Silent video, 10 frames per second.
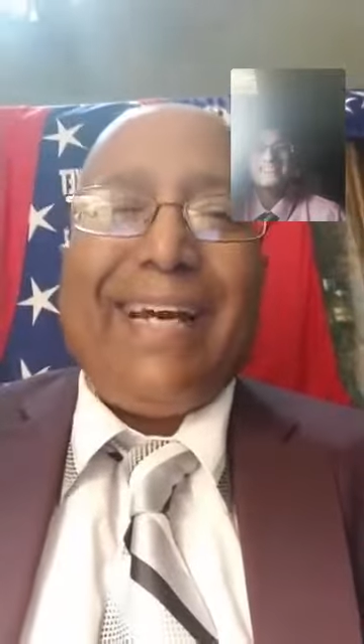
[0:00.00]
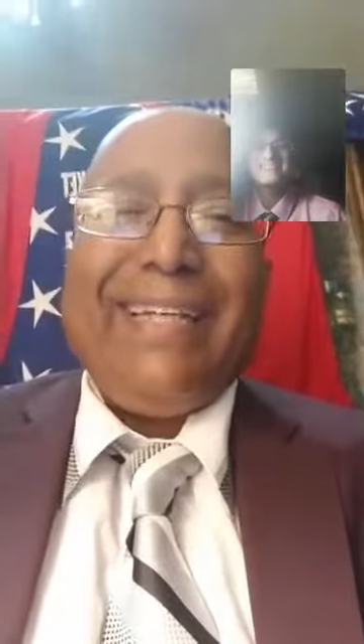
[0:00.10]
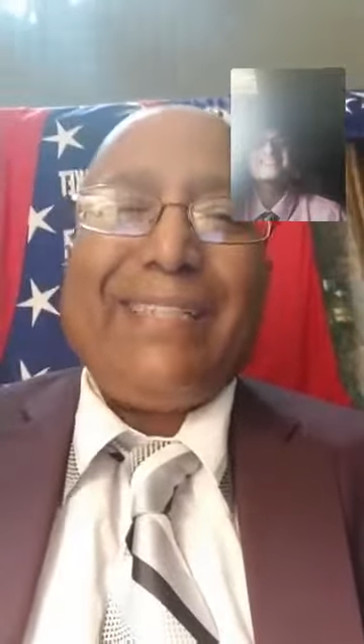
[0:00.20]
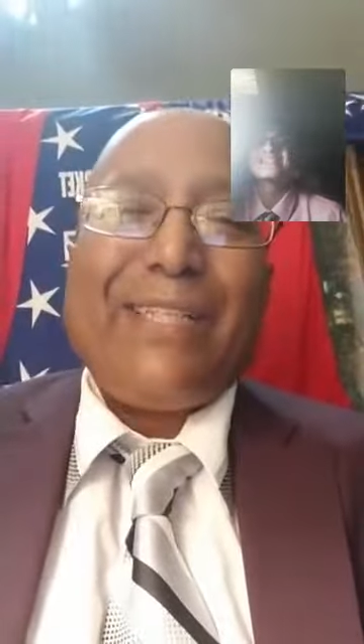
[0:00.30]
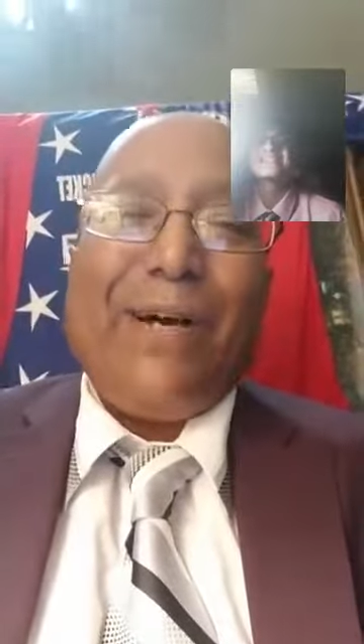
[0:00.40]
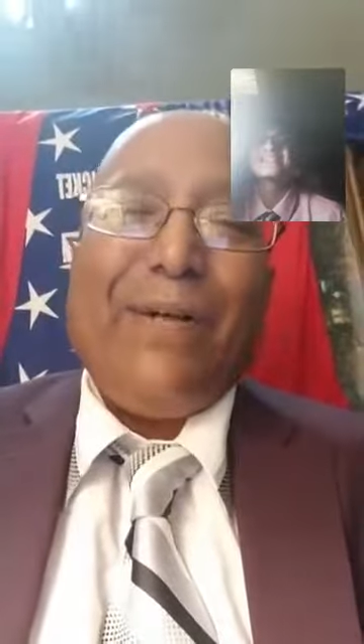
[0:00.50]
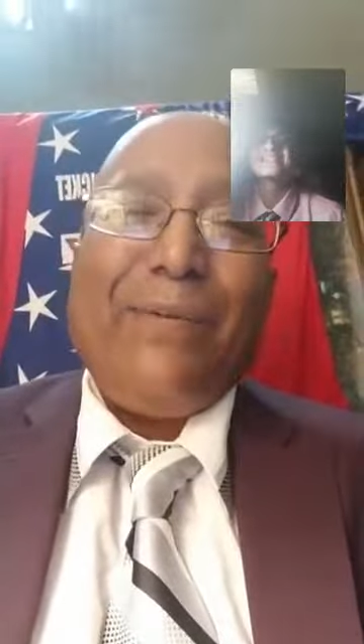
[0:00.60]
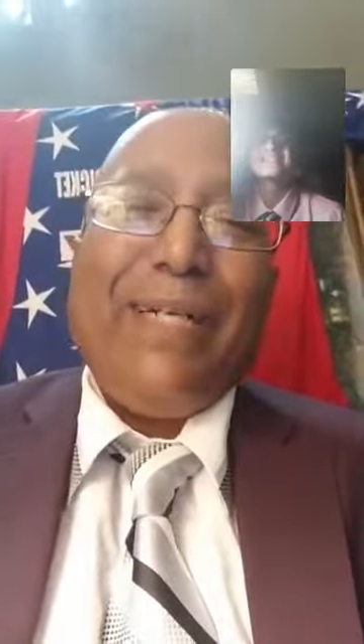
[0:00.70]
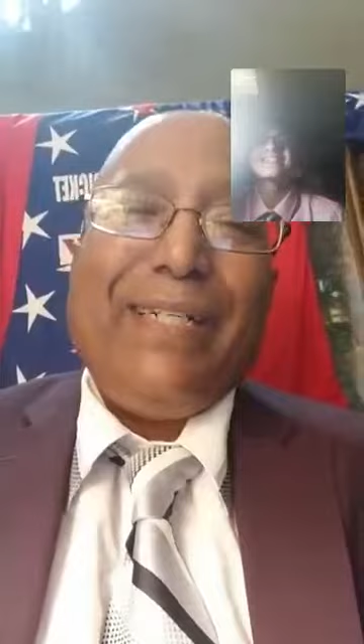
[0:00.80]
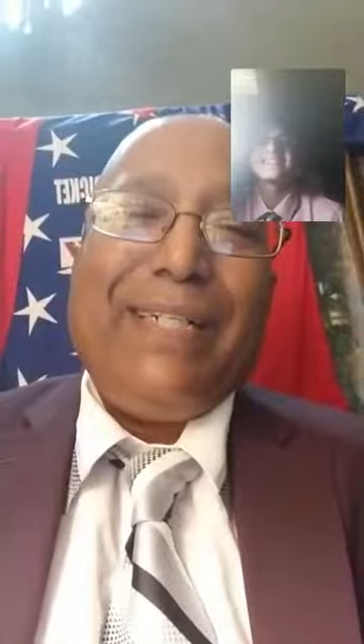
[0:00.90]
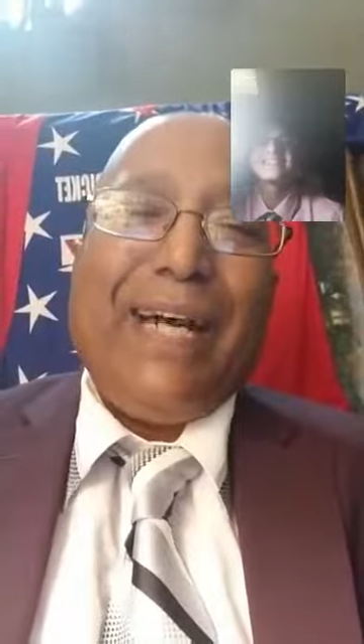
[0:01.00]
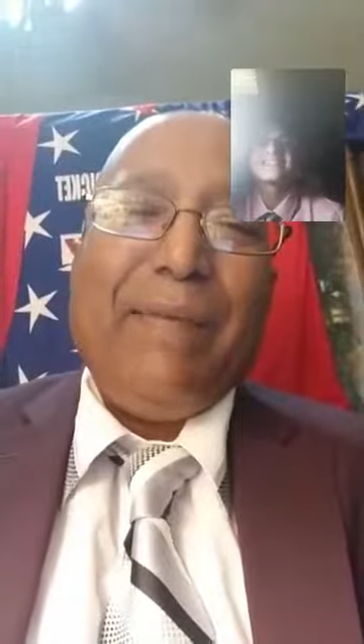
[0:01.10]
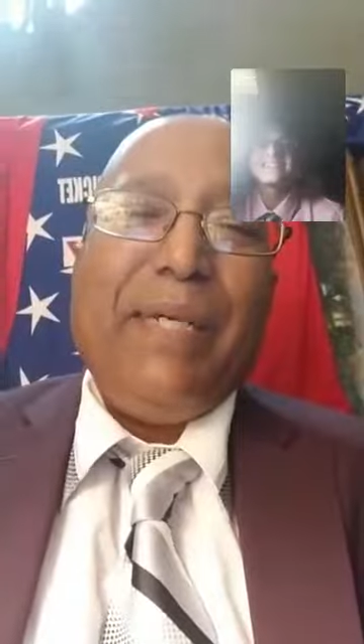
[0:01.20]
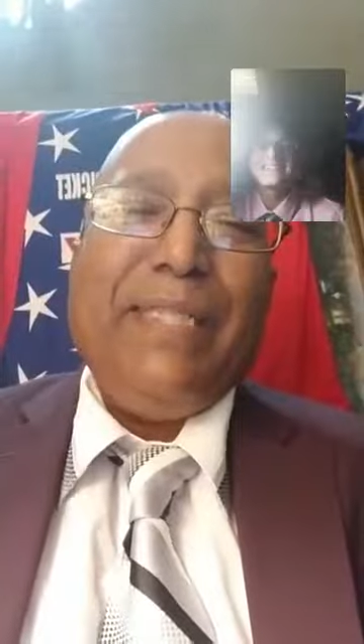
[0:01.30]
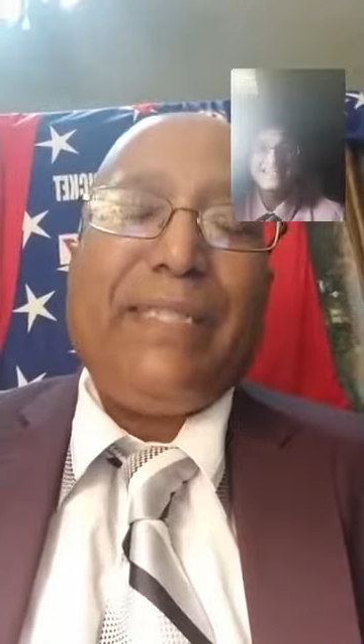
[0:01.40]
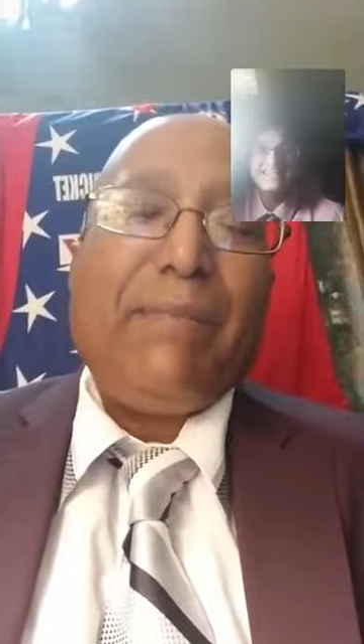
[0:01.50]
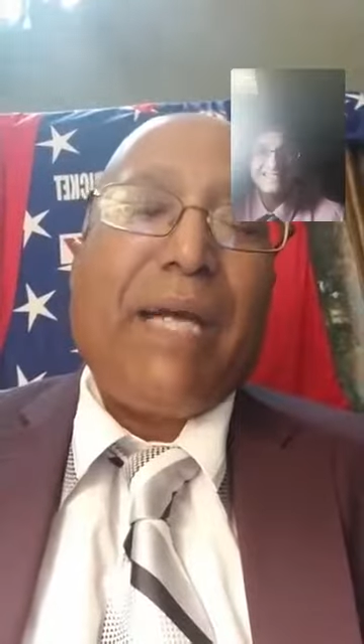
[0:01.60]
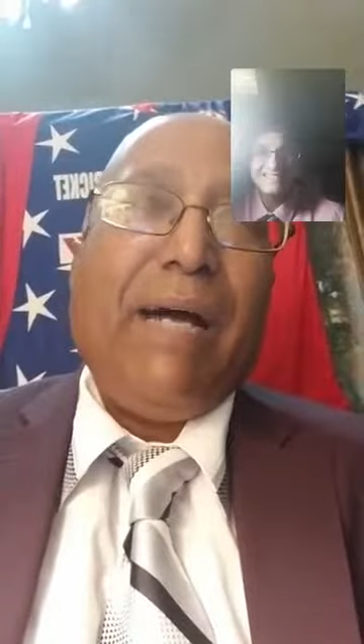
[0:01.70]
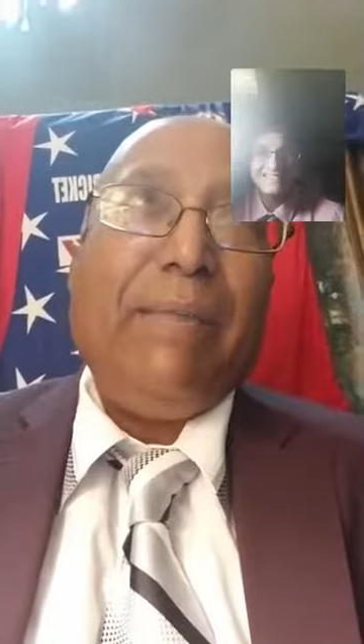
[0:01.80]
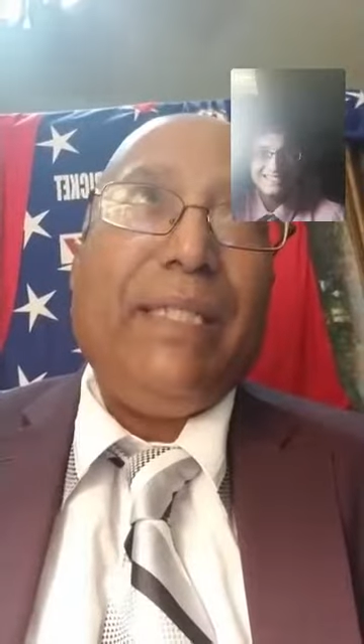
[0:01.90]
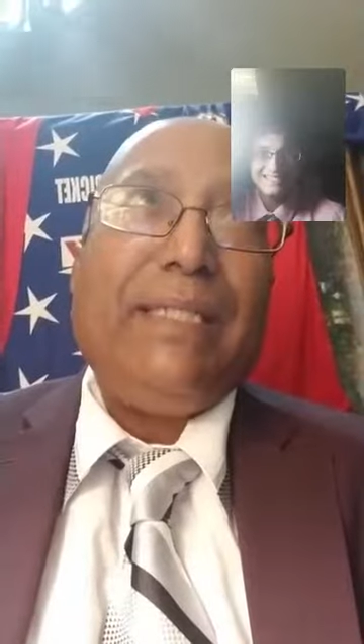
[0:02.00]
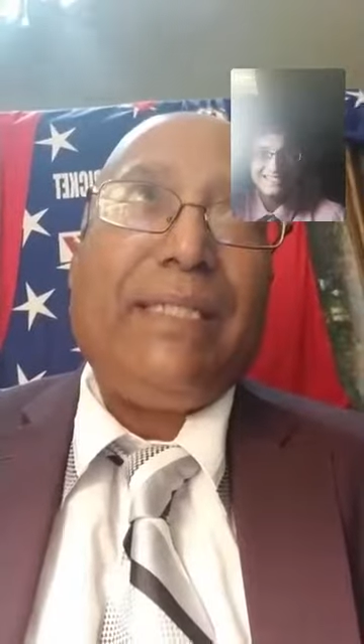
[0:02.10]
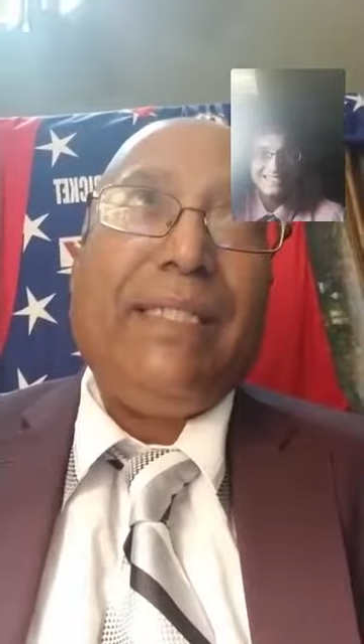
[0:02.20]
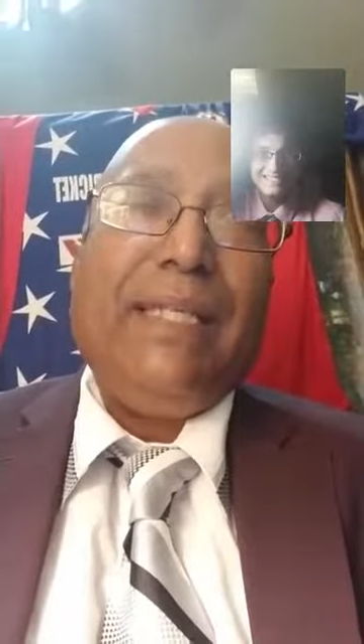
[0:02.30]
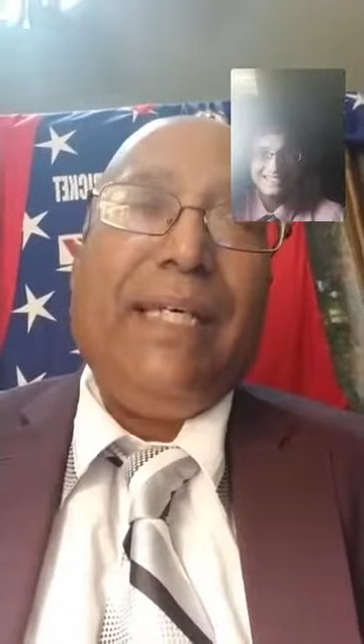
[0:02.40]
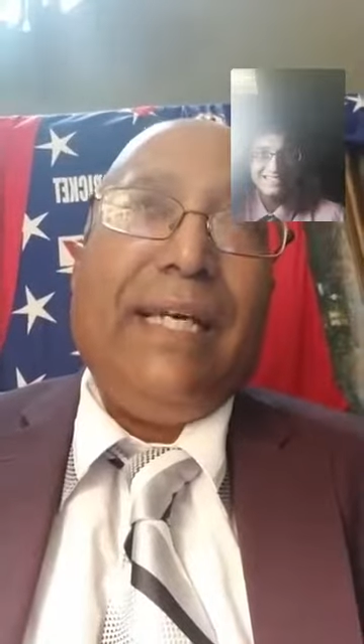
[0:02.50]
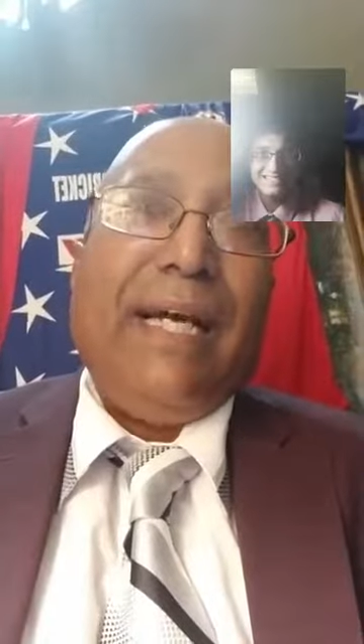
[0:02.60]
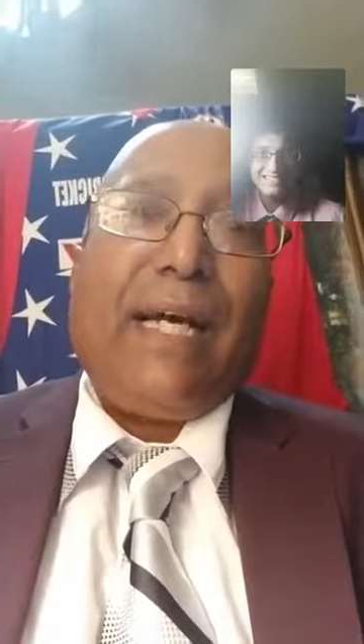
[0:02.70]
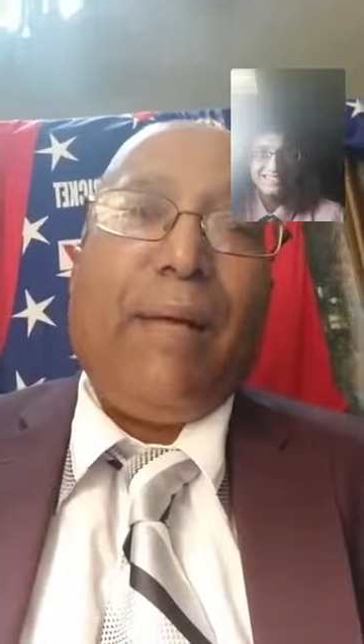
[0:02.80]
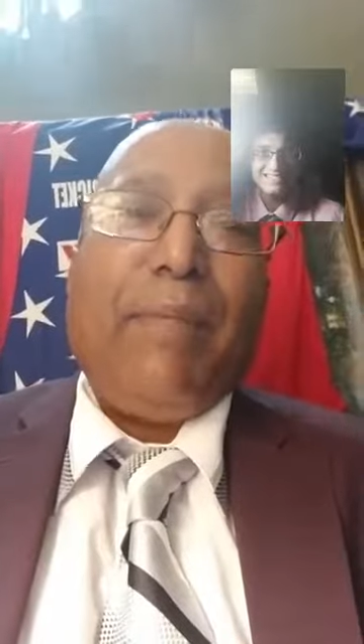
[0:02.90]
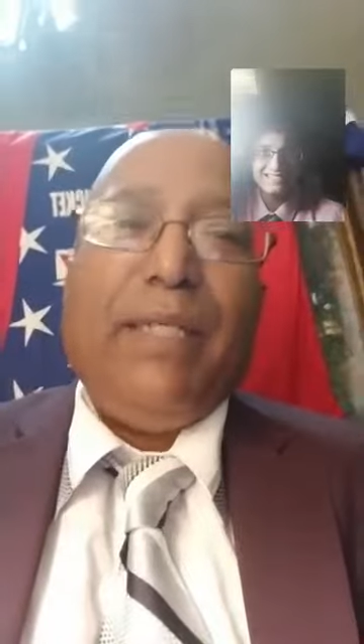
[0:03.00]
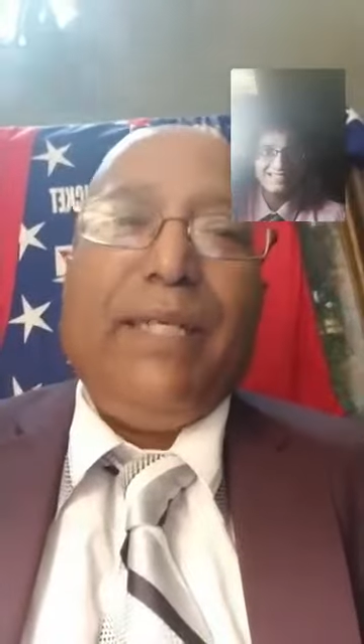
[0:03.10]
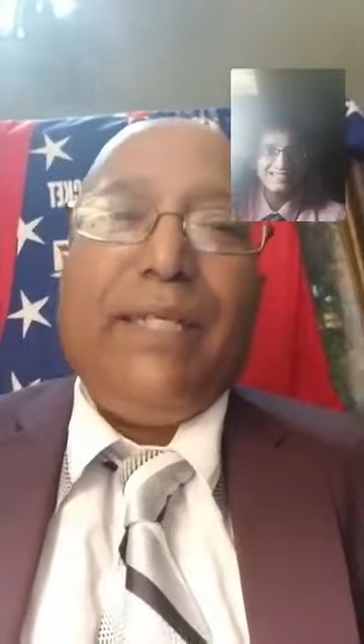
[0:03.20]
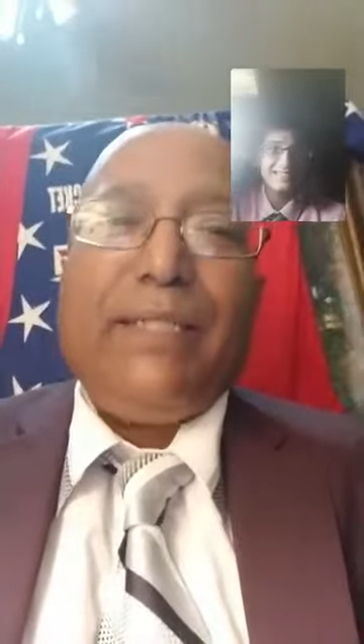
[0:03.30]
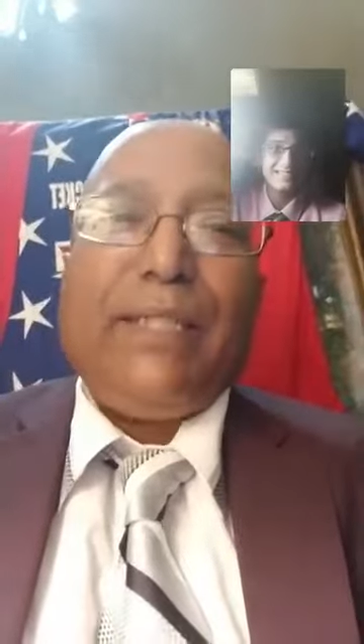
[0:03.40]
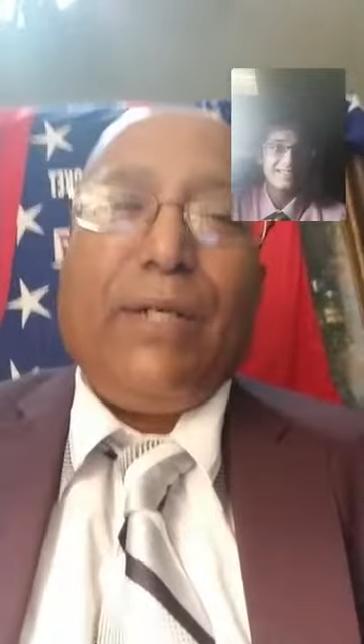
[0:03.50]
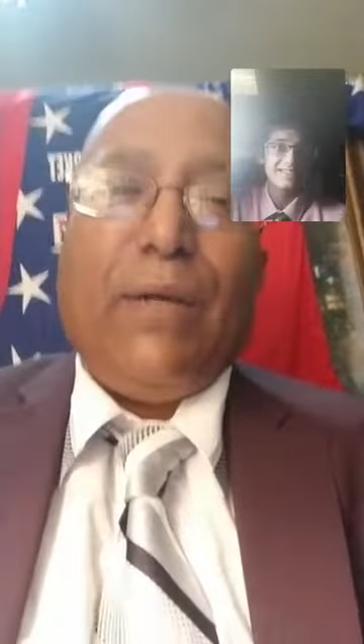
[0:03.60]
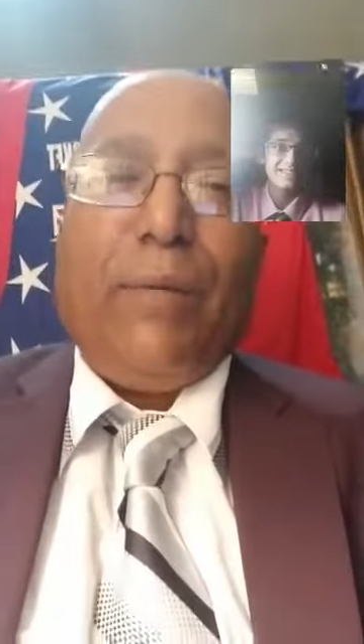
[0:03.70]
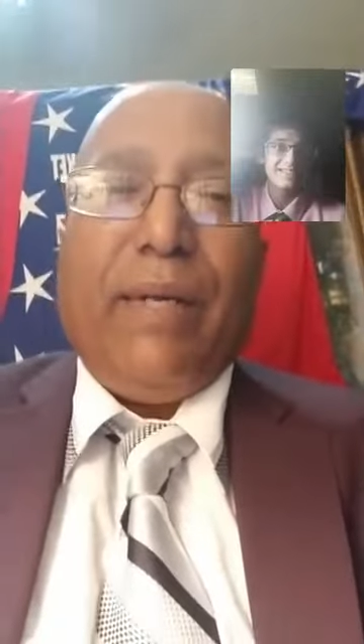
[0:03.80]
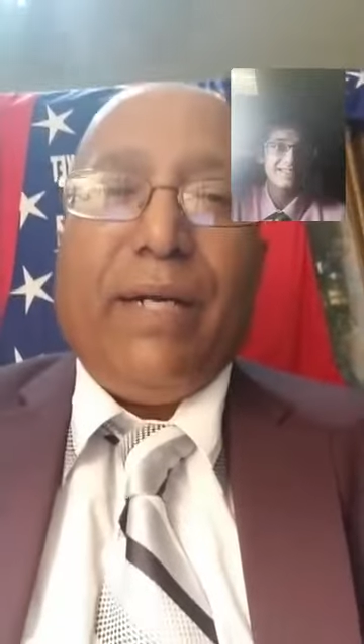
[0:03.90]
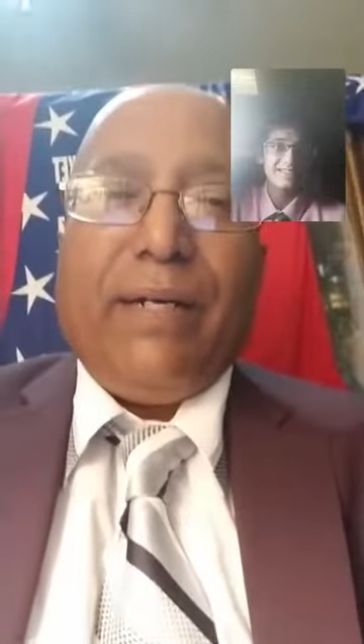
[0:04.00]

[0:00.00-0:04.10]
saw where I made some comments a couple of years ago where